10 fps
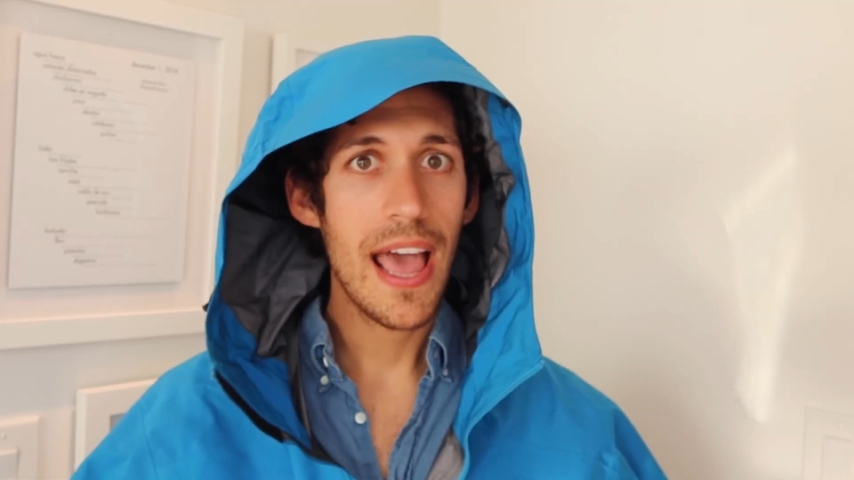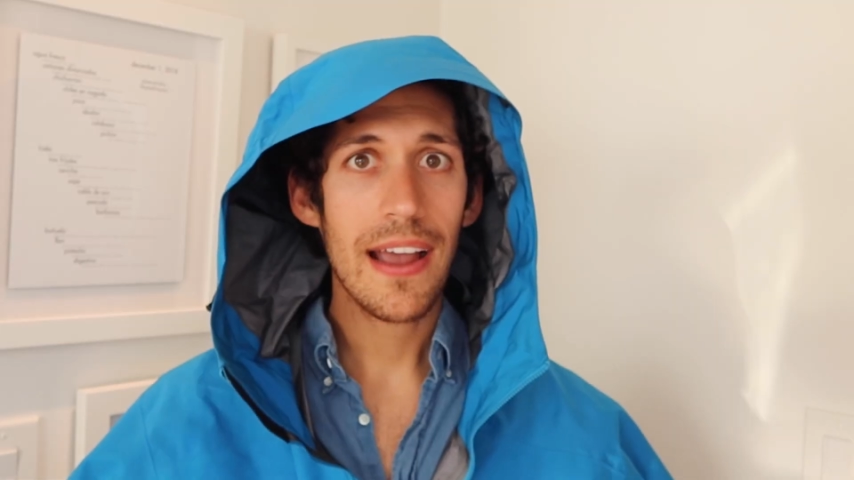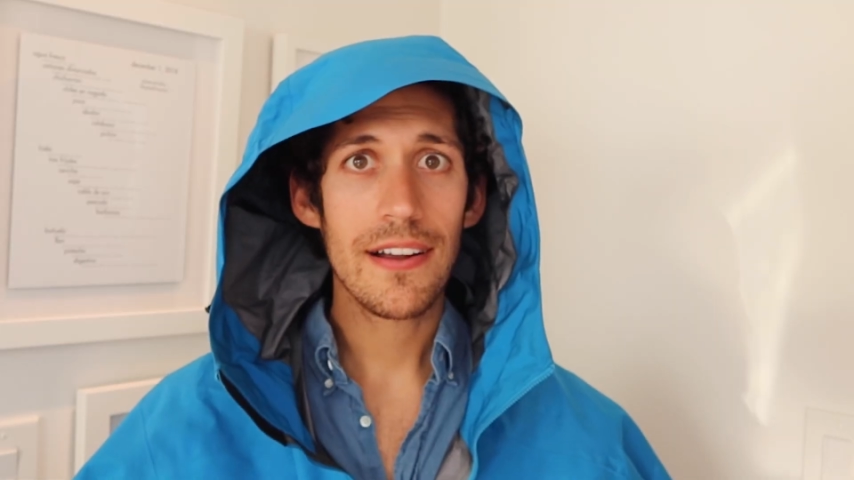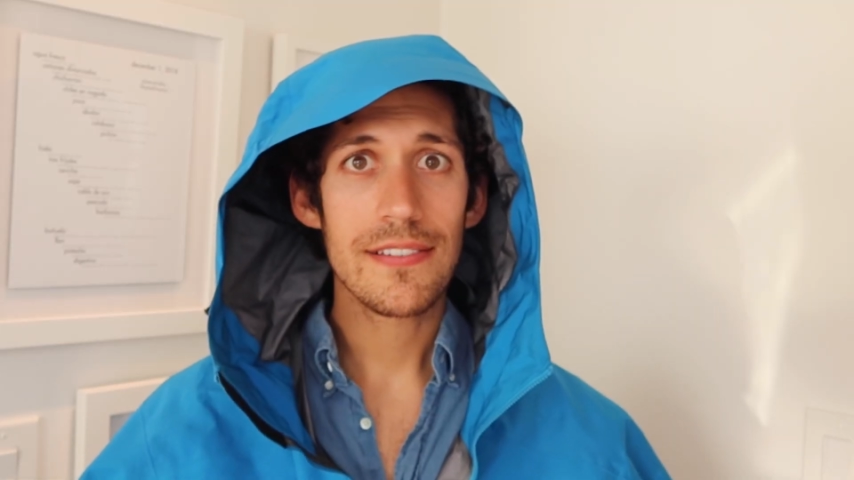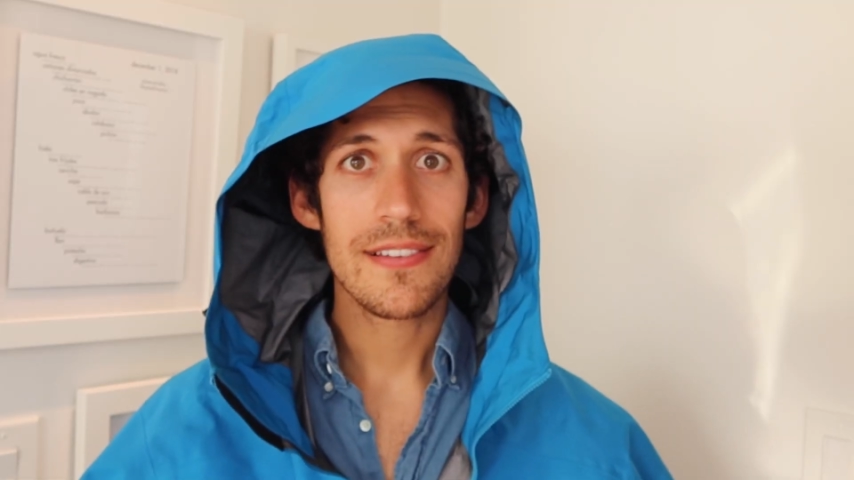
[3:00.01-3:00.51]

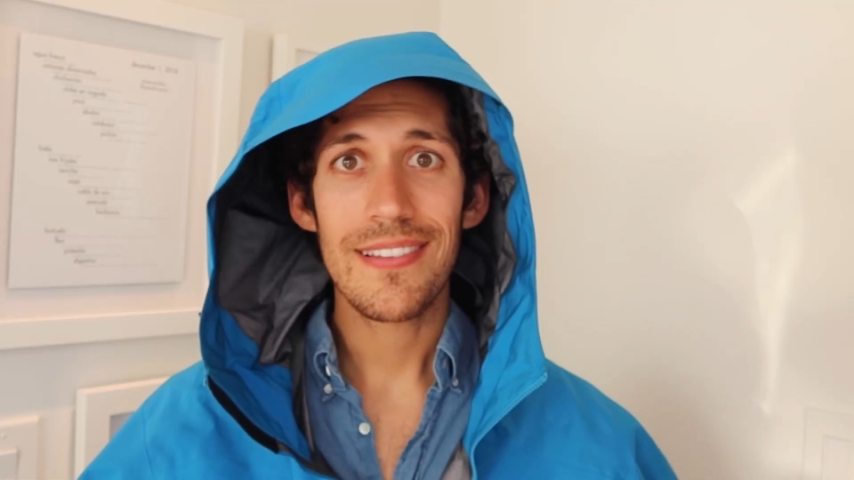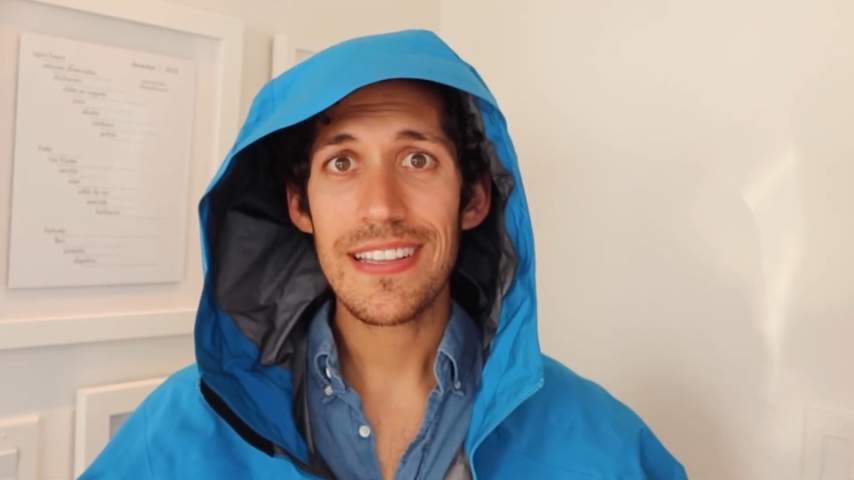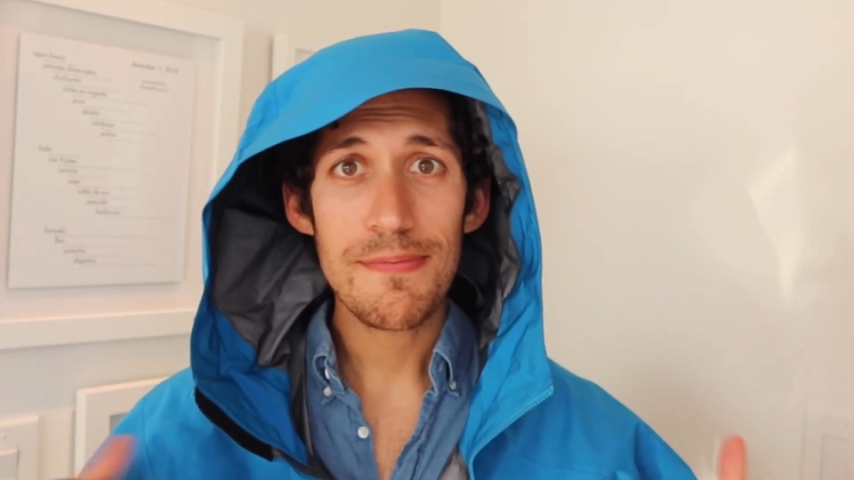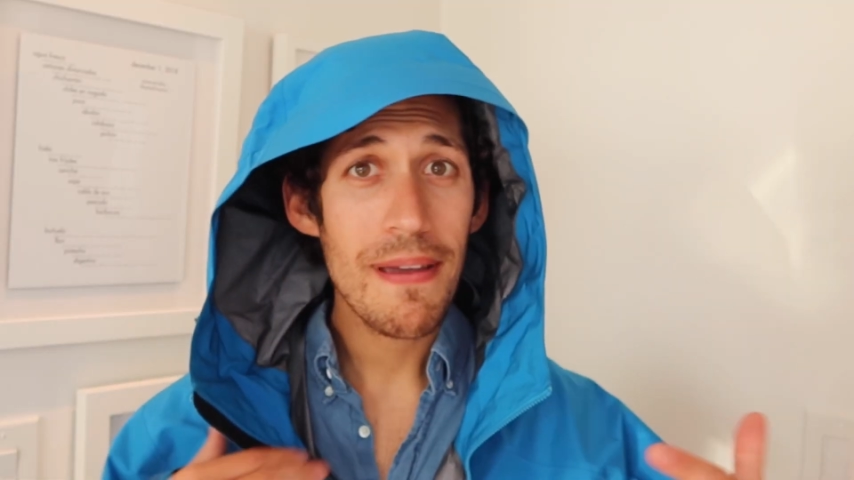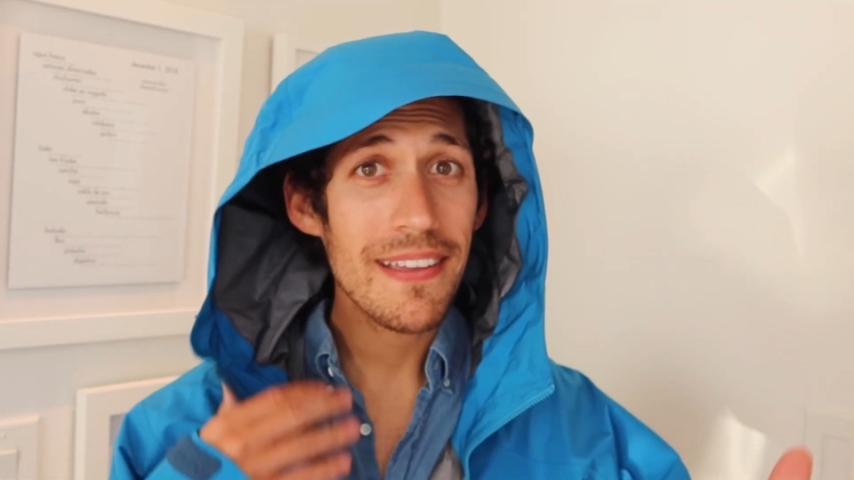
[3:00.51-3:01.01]
Snackers,
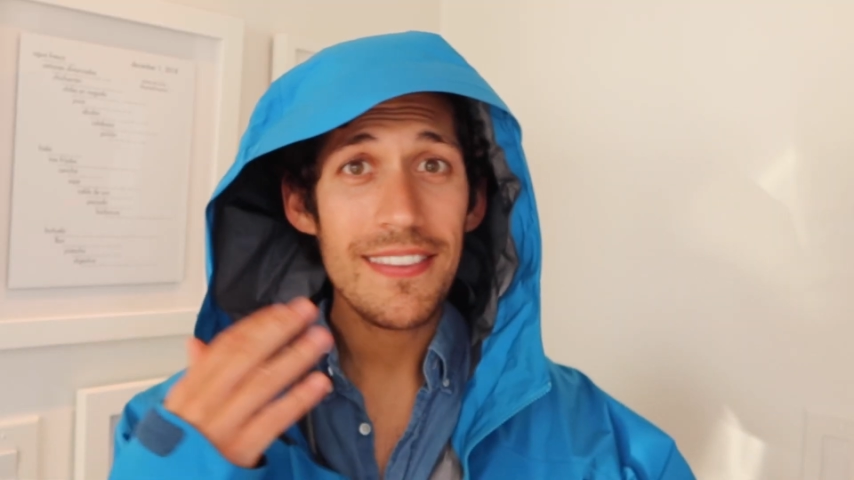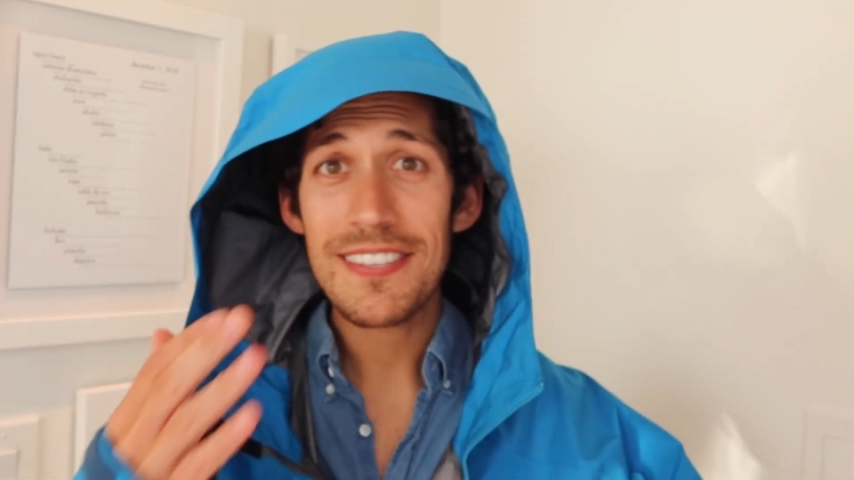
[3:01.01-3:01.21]
let's make